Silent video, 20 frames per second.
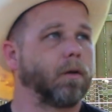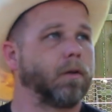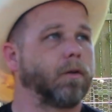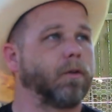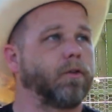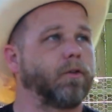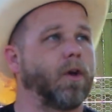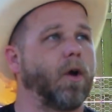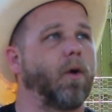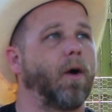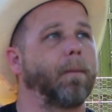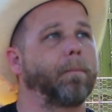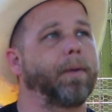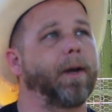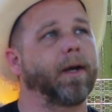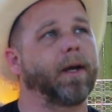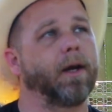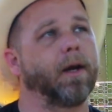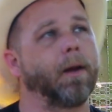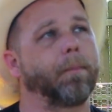So I'm
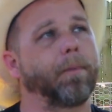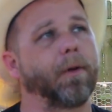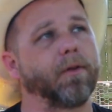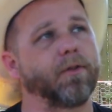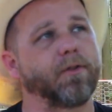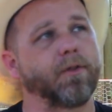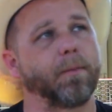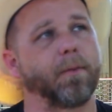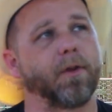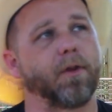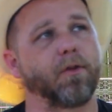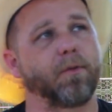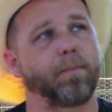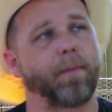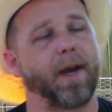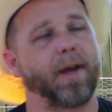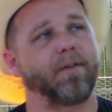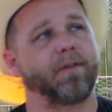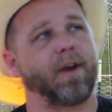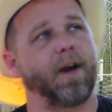picking up on some of those
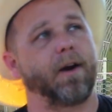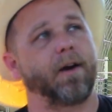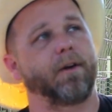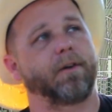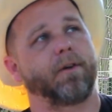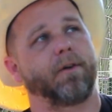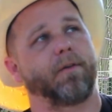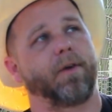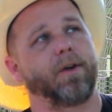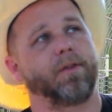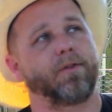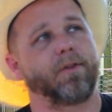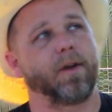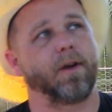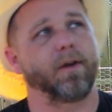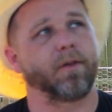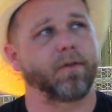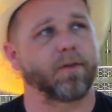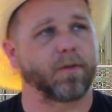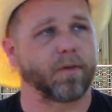base
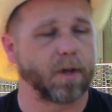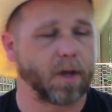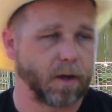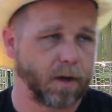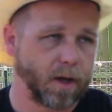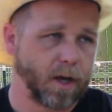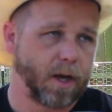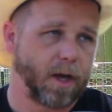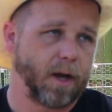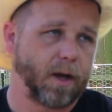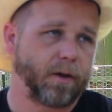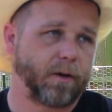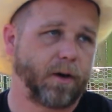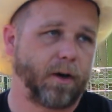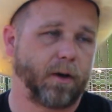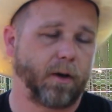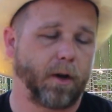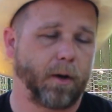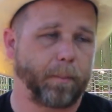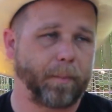characteristics. They're
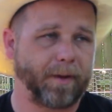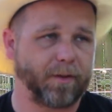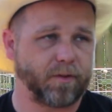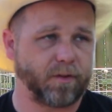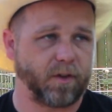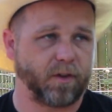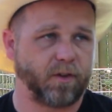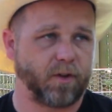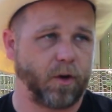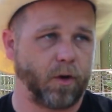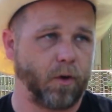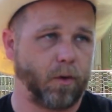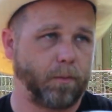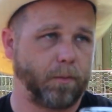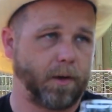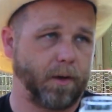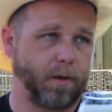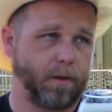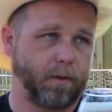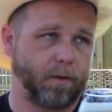a little bit subdued
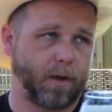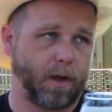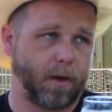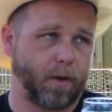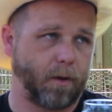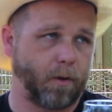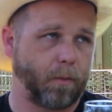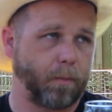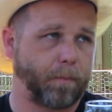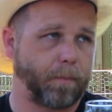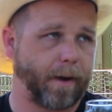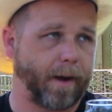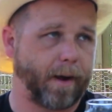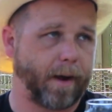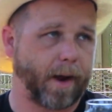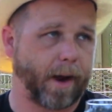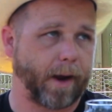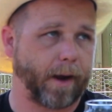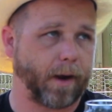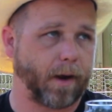though
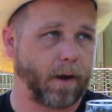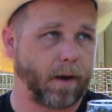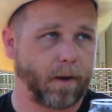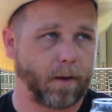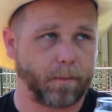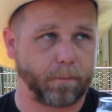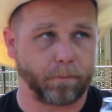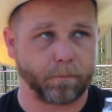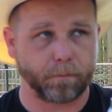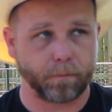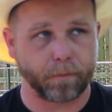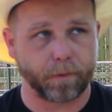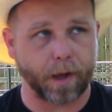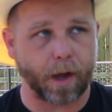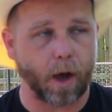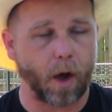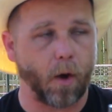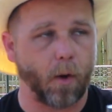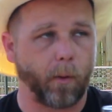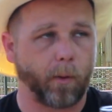by the
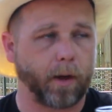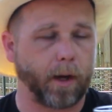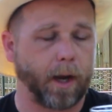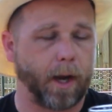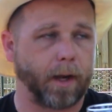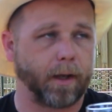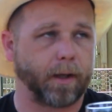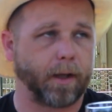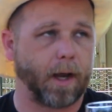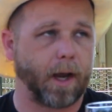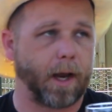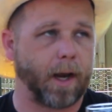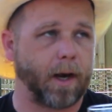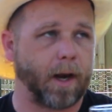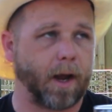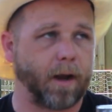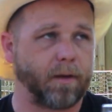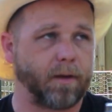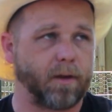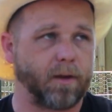oak, and
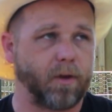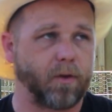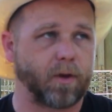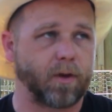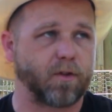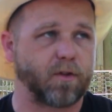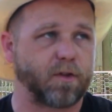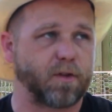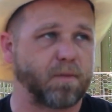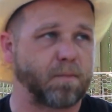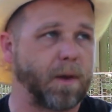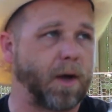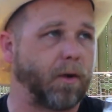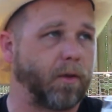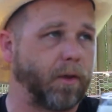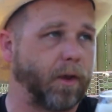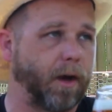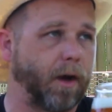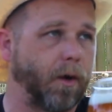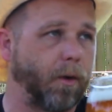you can smell
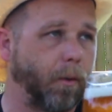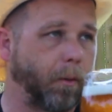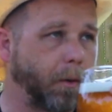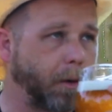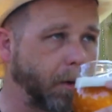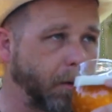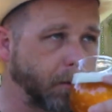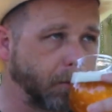the oak.